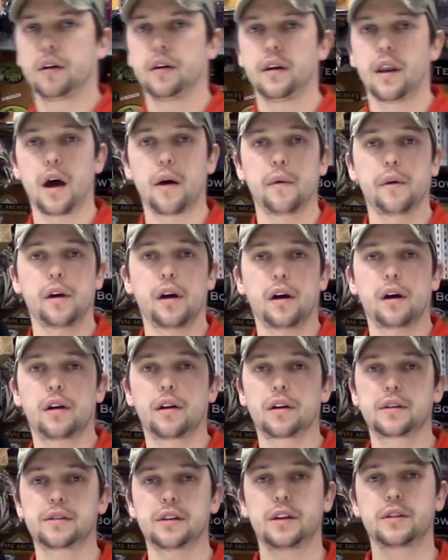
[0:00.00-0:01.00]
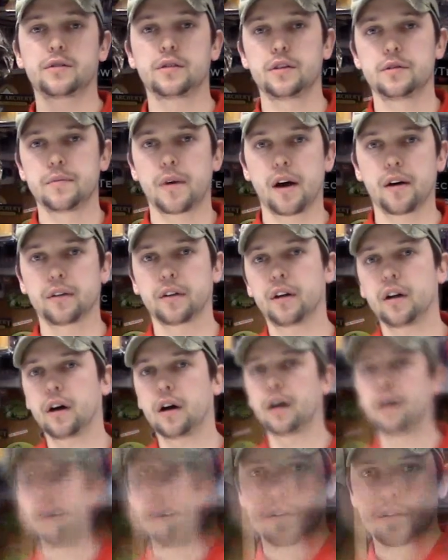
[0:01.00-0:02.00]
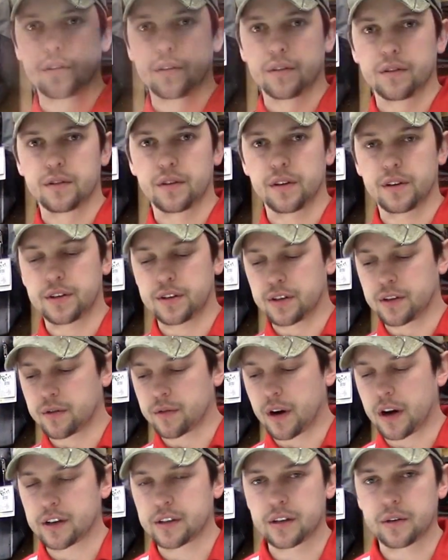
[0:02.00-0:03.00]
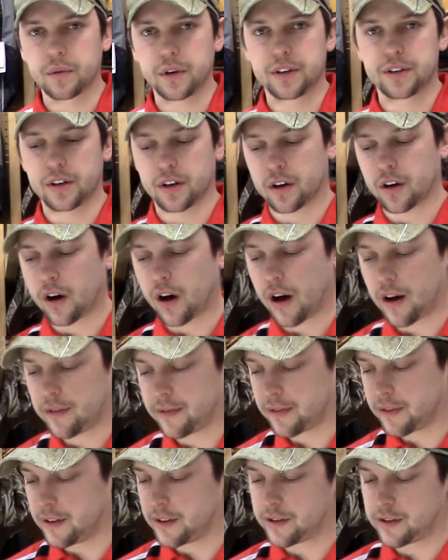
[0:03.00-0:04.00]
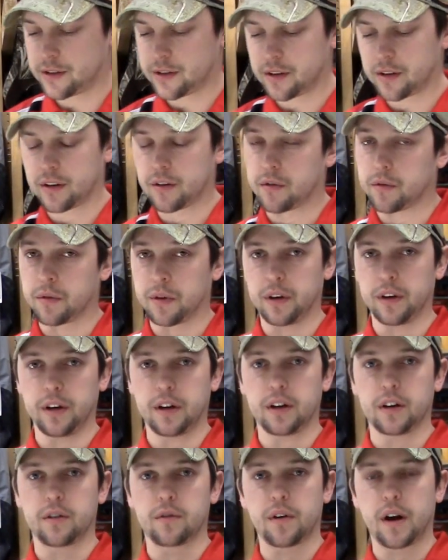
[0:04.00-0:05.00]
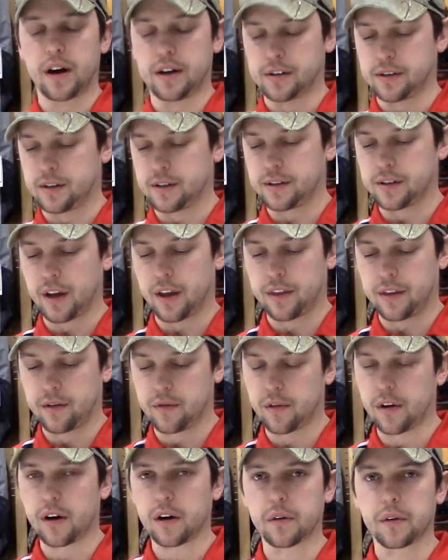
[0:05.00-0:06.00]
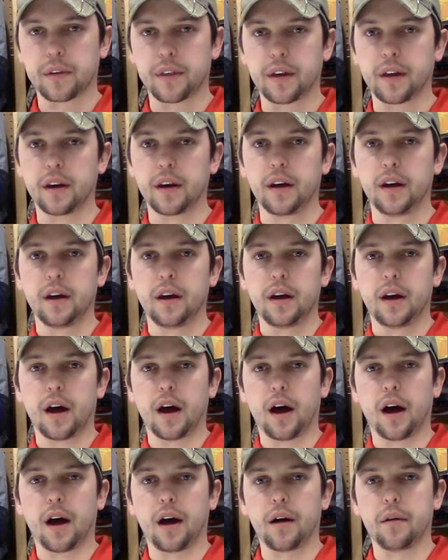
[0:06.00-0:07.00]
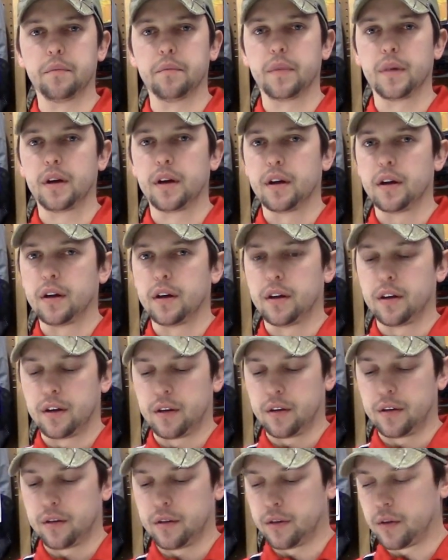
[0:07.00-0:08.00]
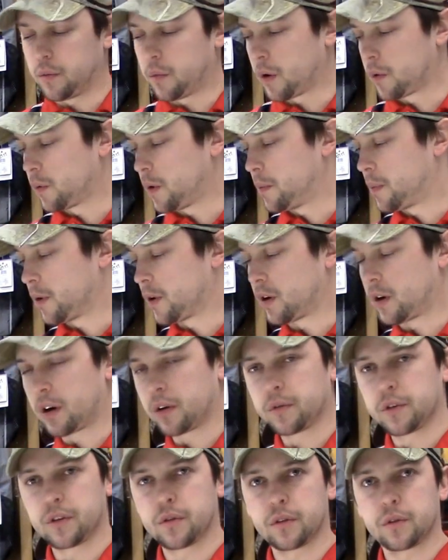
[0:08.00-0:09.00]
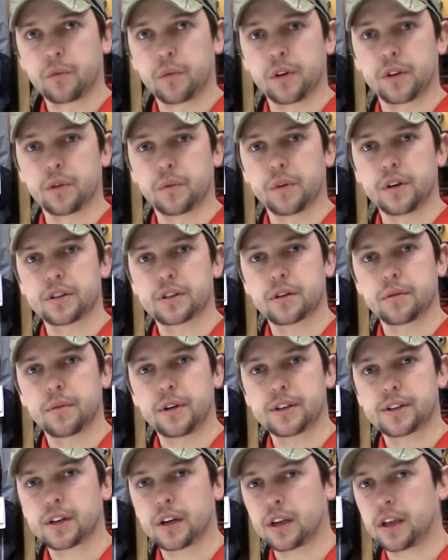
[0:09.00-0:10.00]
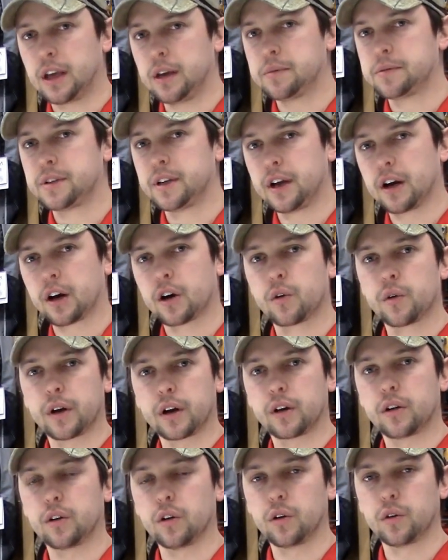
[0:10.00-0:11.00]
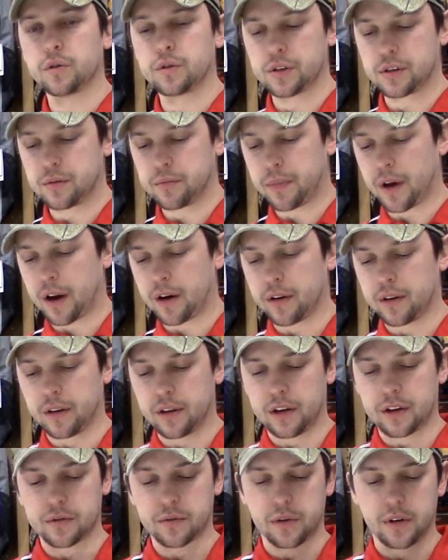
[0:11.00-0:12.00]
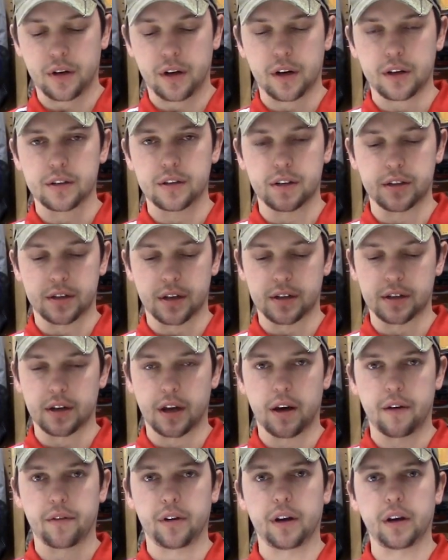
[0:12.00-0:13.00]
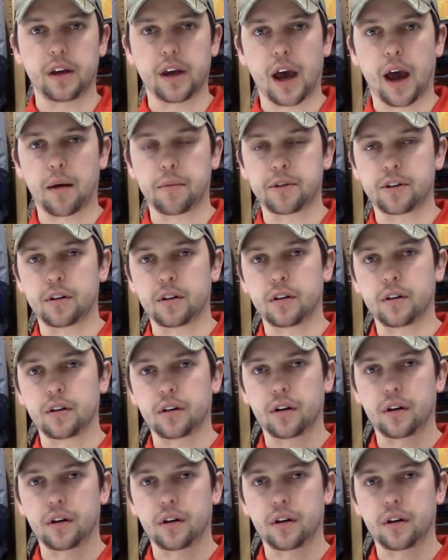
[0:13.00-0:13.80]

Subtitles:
Now we got our accessories mounted on. So this is the rest that we took off. This is a really good rest. There's nothing wrong with it. The one we put on with the whisker biscuit keeps the arrow enclosed better than this one does. This doesn't have any capture